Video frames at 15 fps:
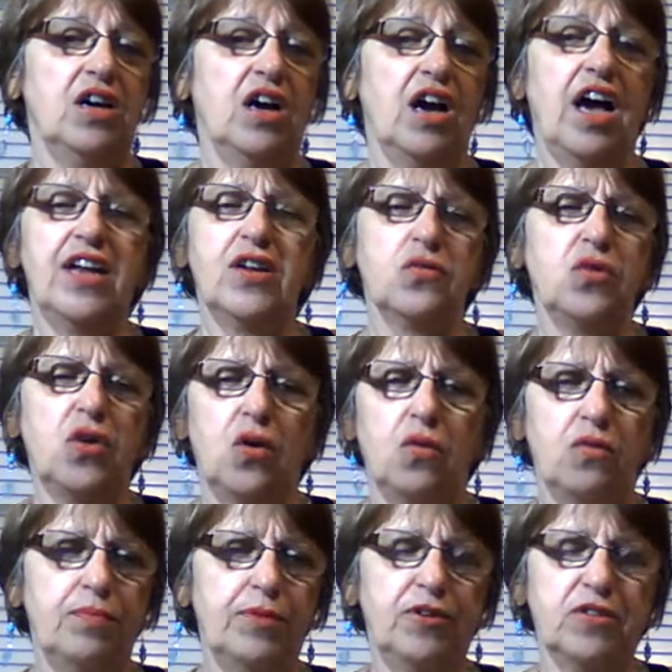I don't know,
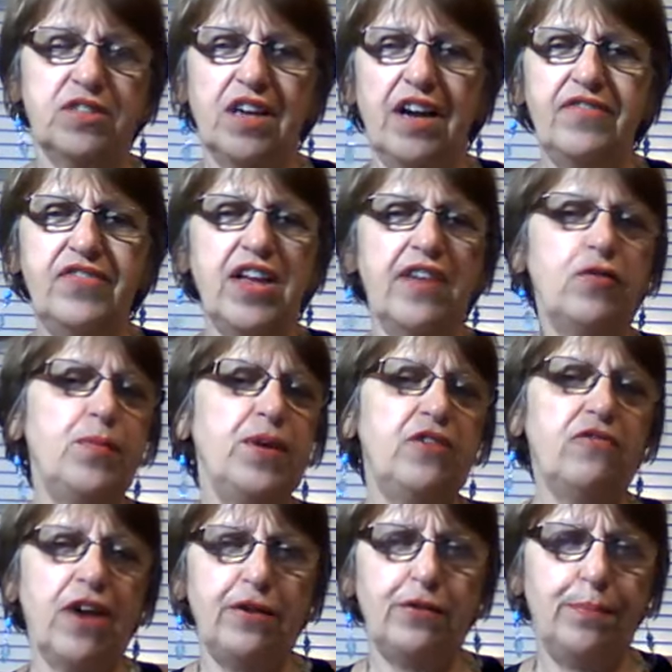because I've never been
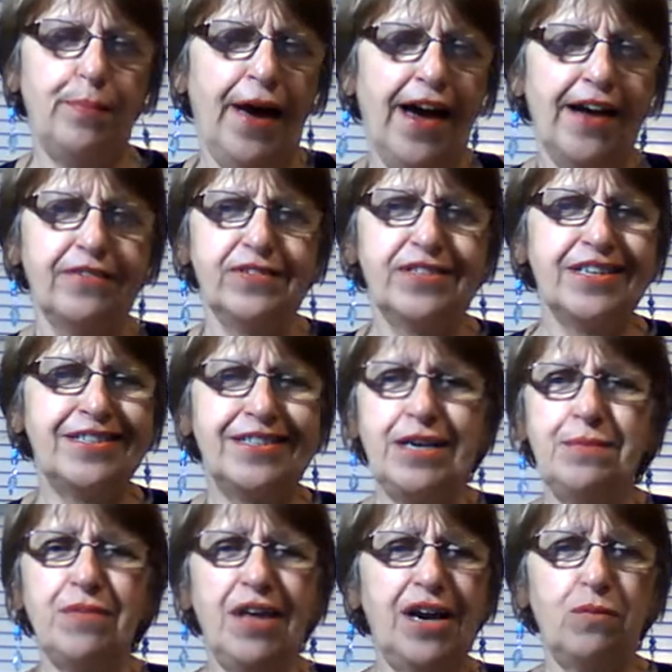great with patterns. It seemed
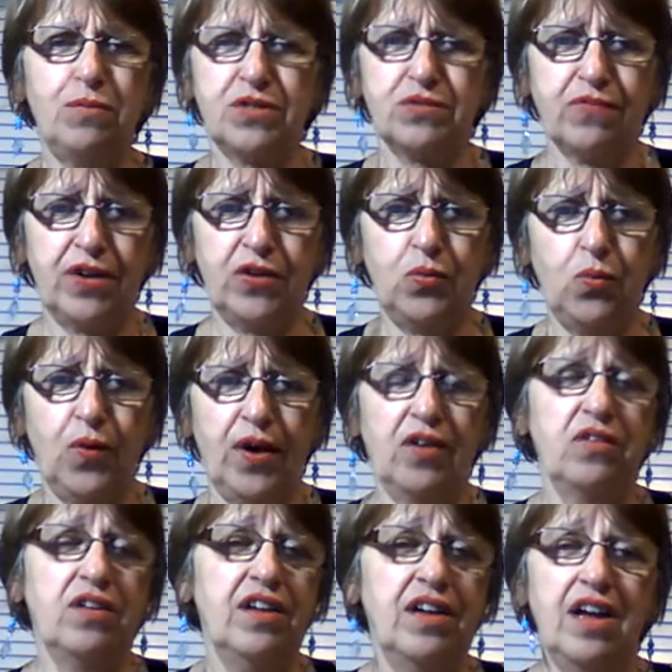like it was written well.
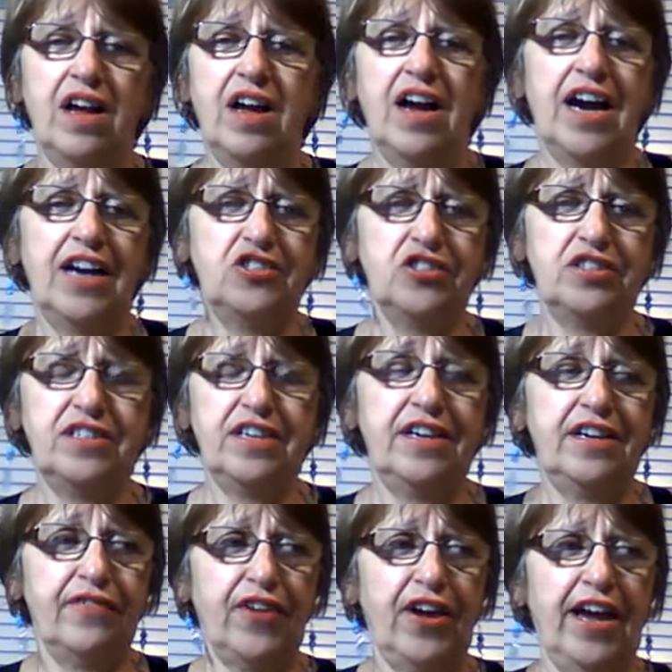I just think
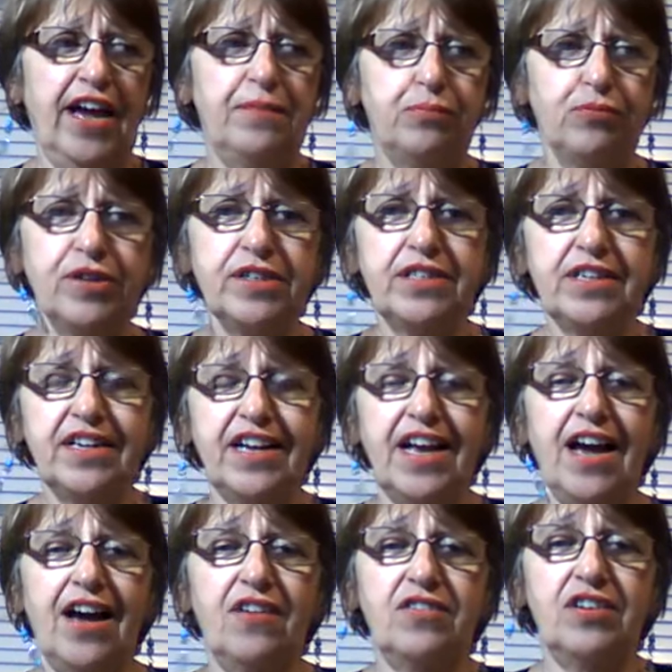if I had printed it
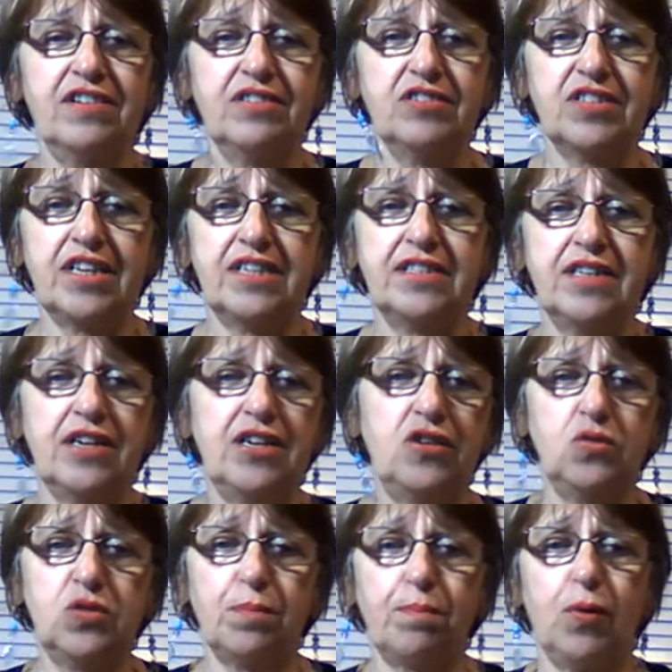out, because they said to
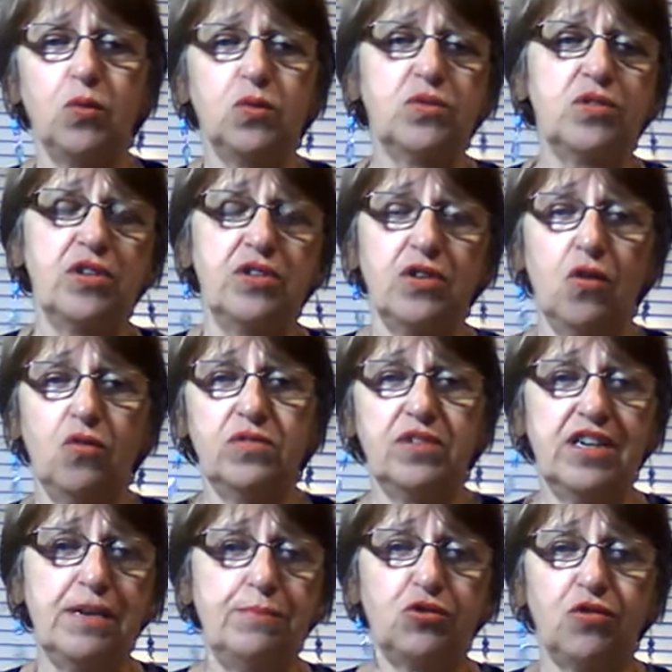use a Post-it note to
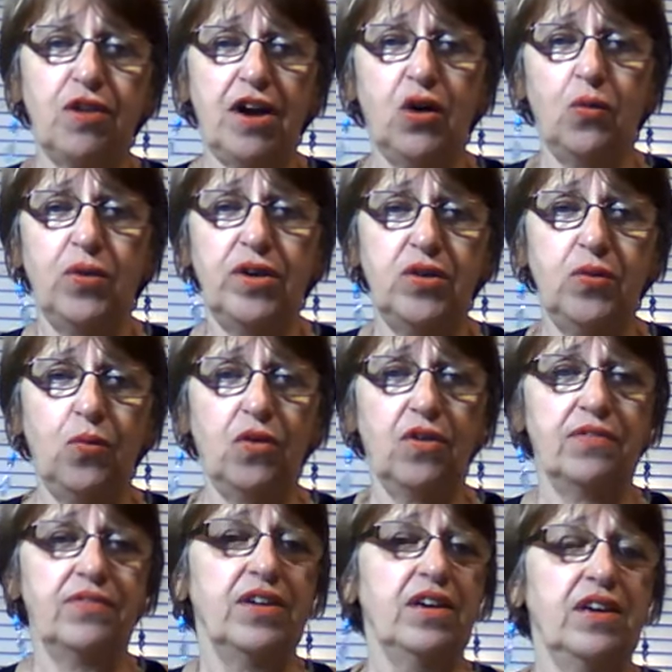keep track of where you are,
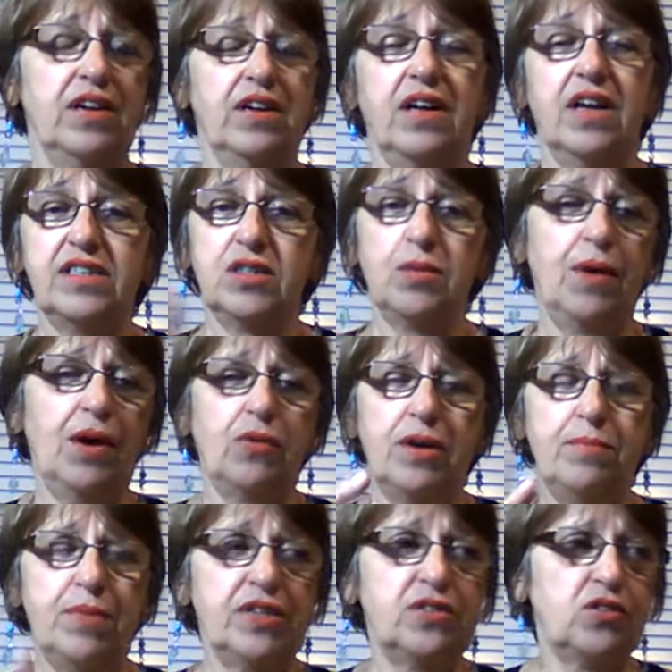somehow I
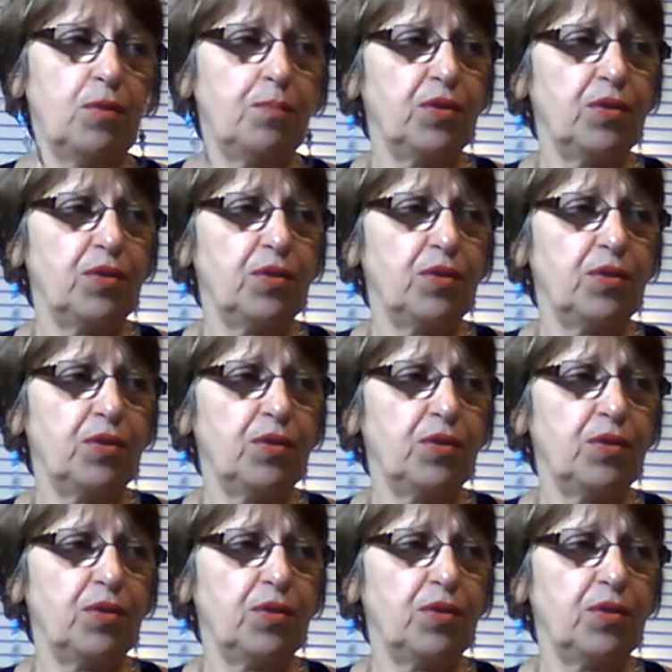messed up a